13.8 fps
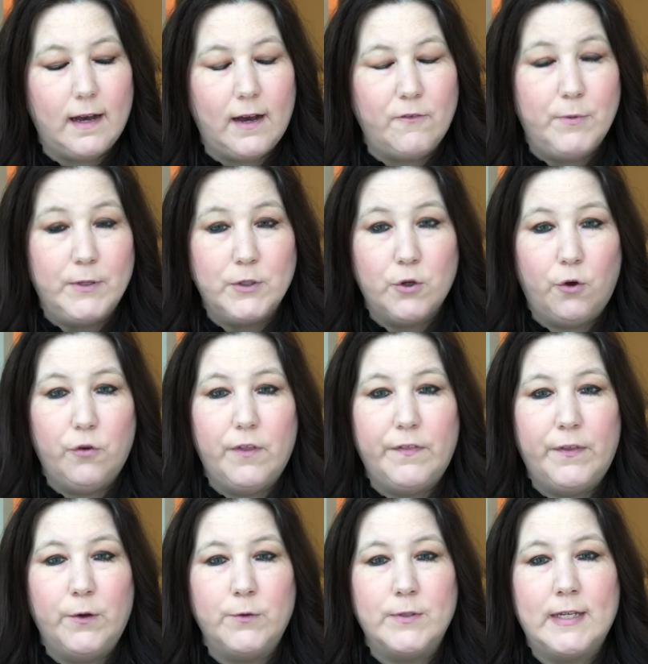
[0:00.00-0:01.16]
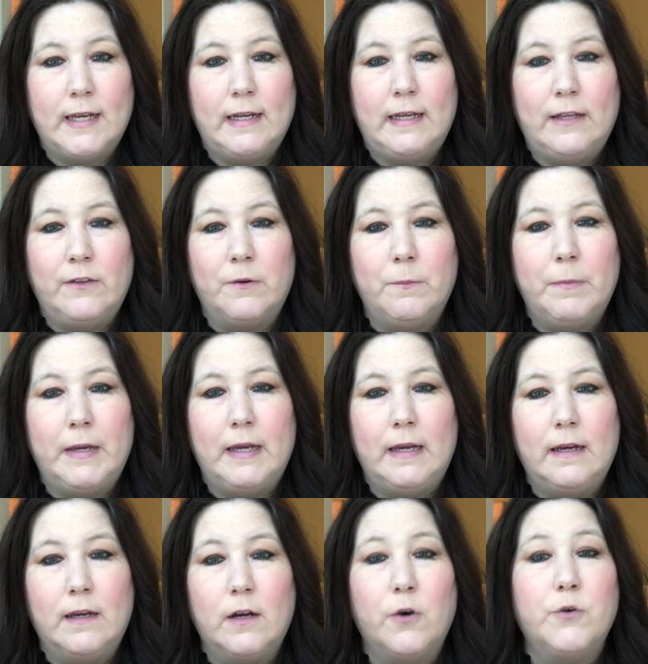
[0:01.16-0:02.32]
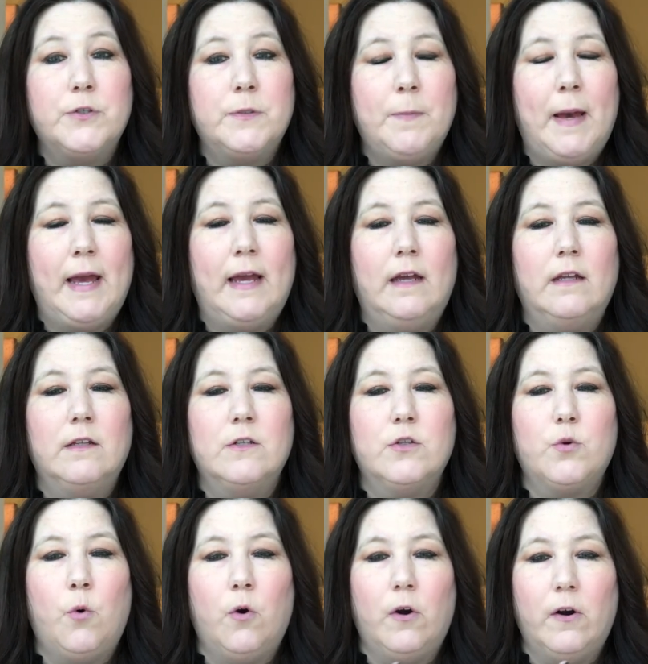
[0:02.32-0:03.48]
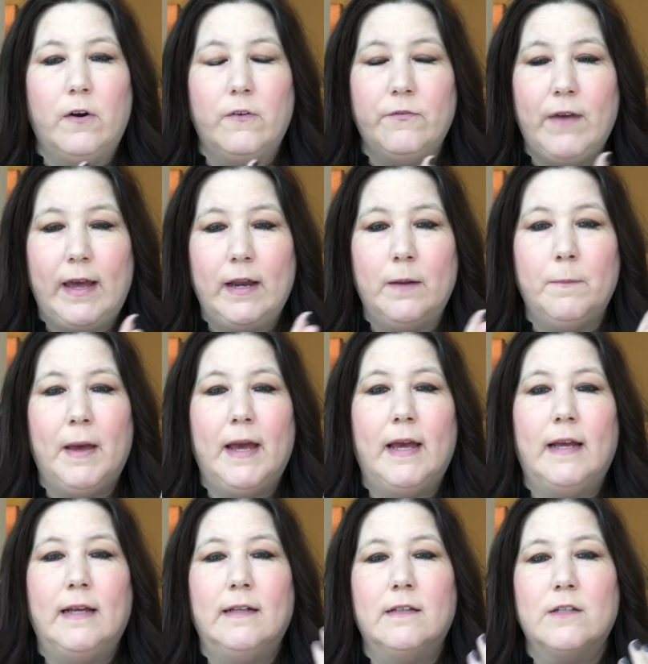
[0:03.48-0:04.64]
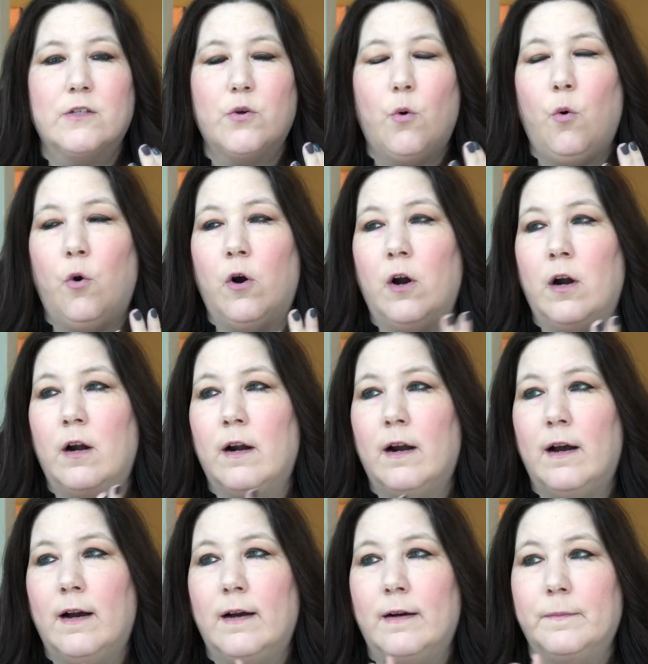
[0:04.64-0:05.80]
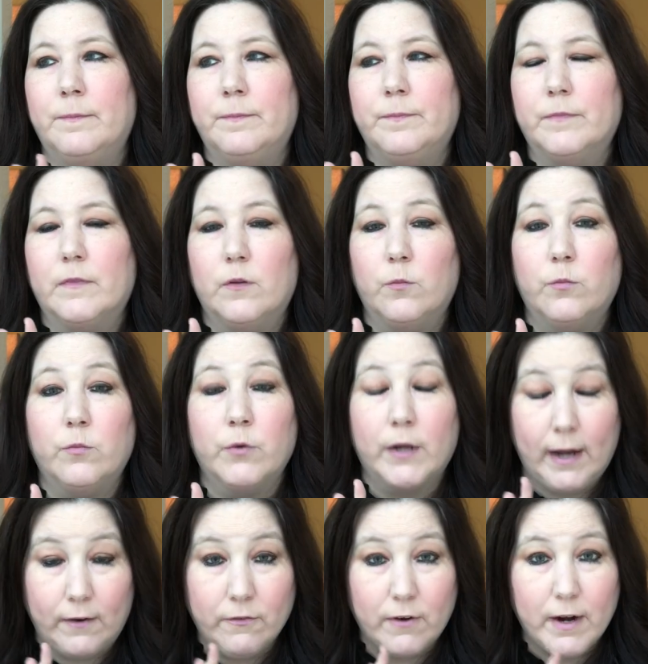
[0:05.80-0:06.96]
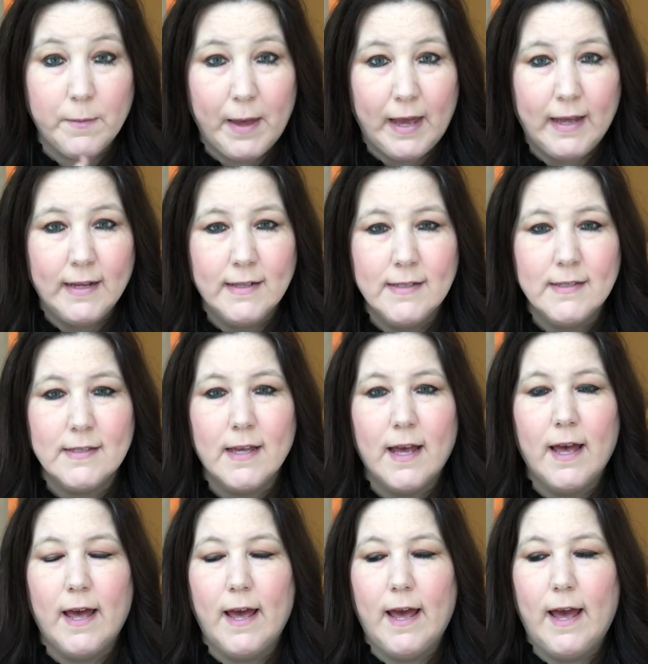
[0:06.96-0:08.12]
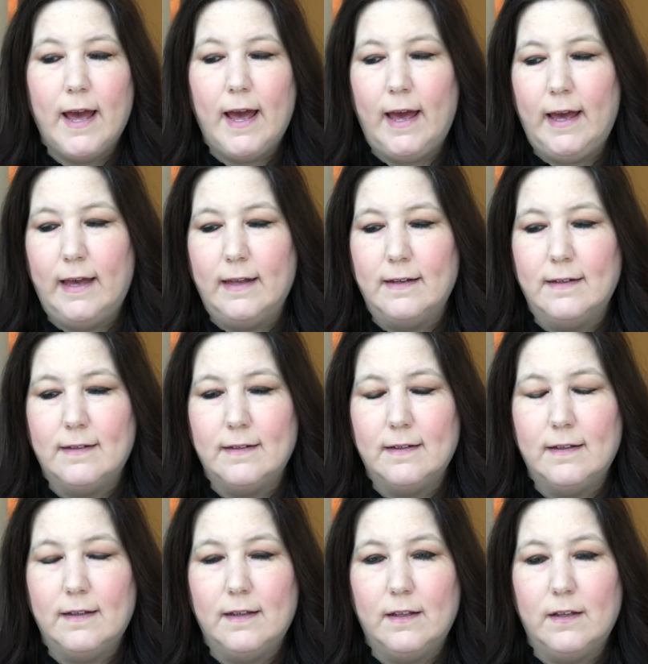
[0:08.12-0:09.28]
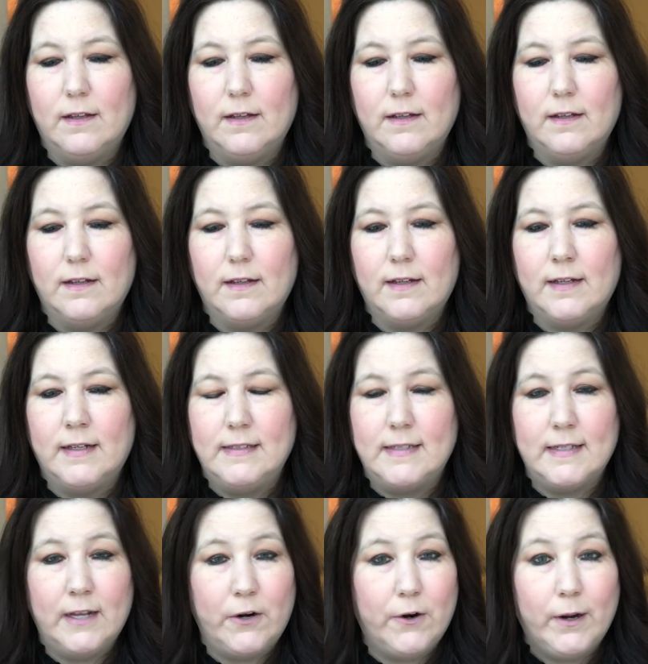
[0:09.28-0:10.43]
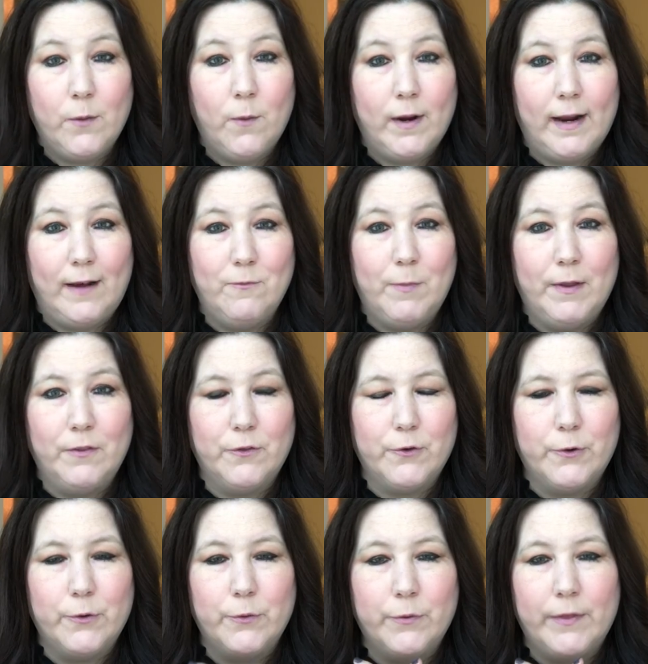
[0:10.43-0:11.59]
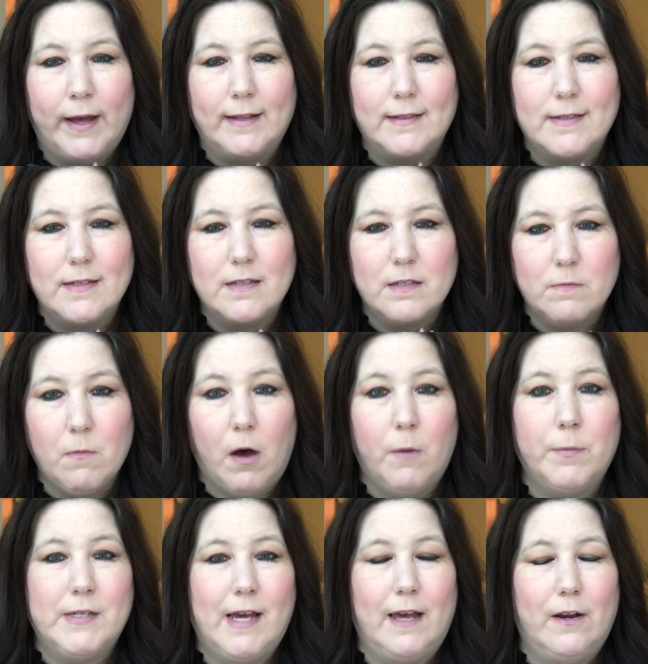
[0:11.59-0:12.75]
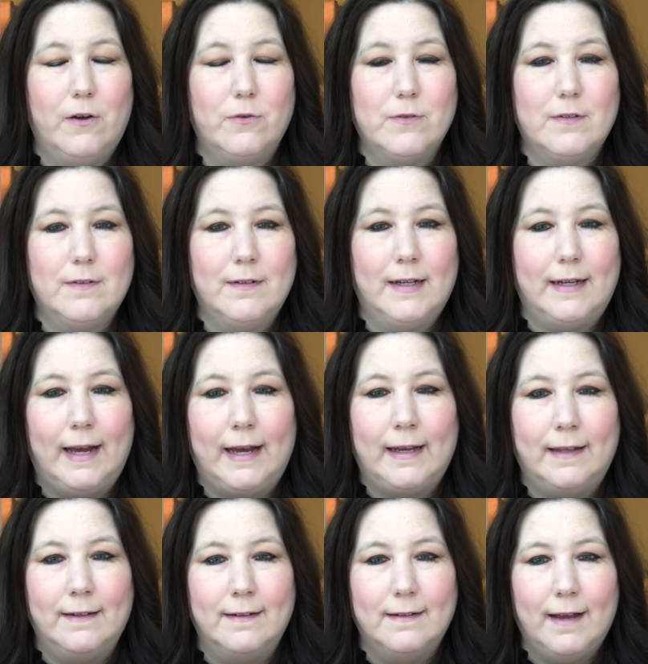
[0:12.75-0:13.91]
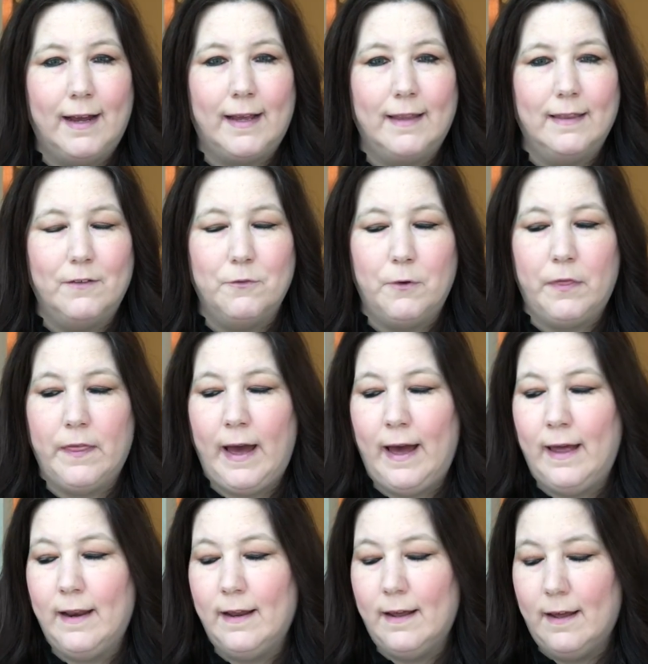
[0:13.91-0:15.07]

I've been told that those could either be ghost pains or phantom pains or recovery pains. And considering what I've been through, that's small potatoes. Like I can live with that.